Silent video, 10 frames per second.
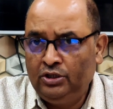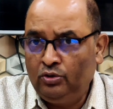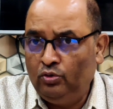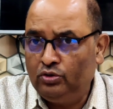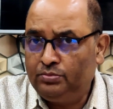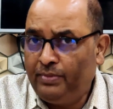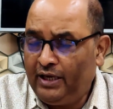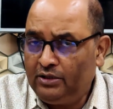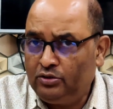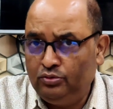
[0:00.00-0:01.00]
goes
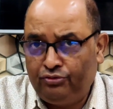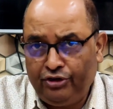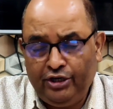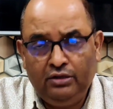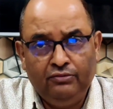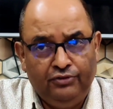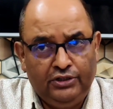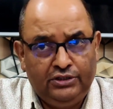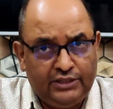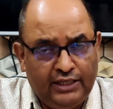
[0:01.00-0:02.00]
back to trade
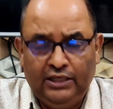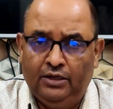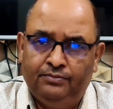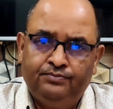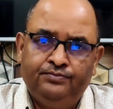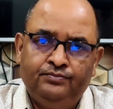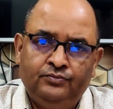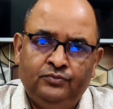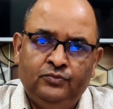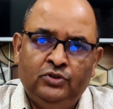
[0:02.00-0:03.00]
with China.
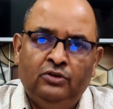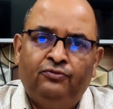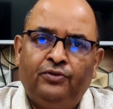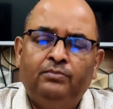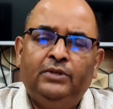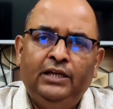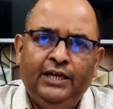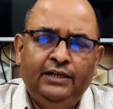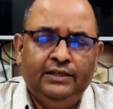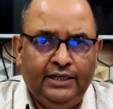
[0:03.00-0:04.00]
From the
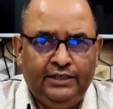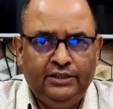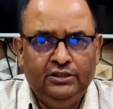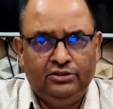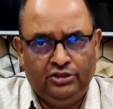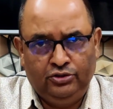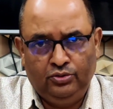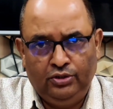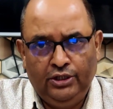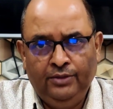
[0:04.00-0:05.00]
late 18th
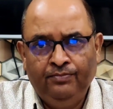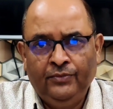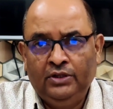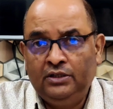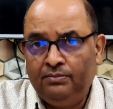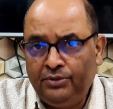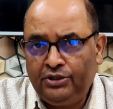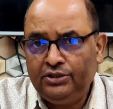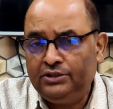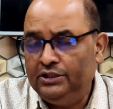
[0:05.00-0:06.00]
century, the
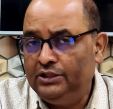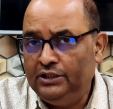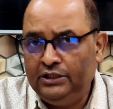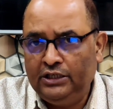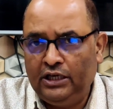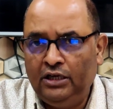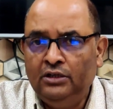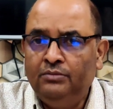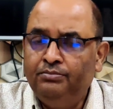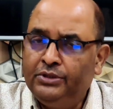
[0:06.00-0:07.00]
British in India
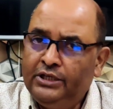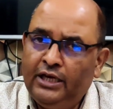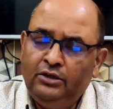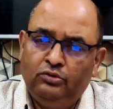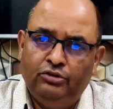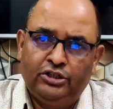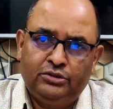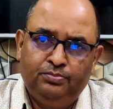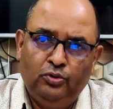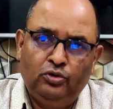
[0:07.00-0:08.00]
began to
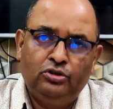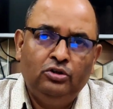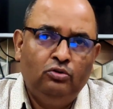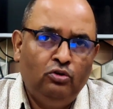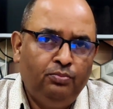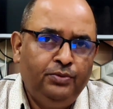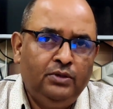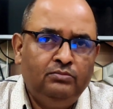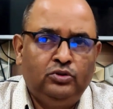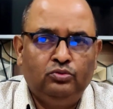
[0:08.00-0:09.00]
export
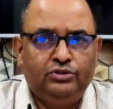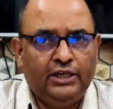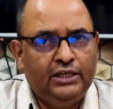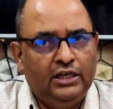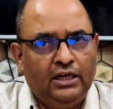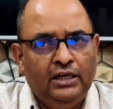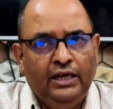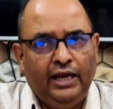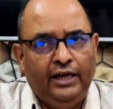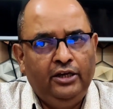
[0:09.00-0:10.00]
opium to China
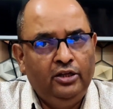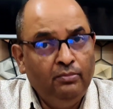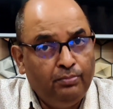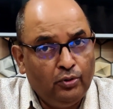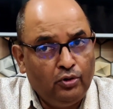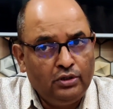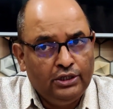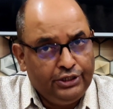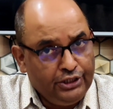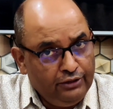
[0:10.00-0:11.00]
and import
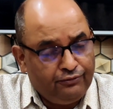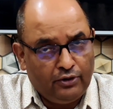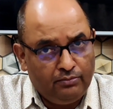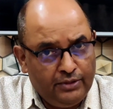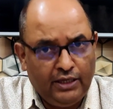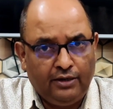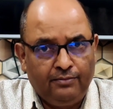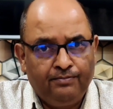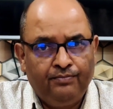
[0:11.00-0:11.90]
tea from there.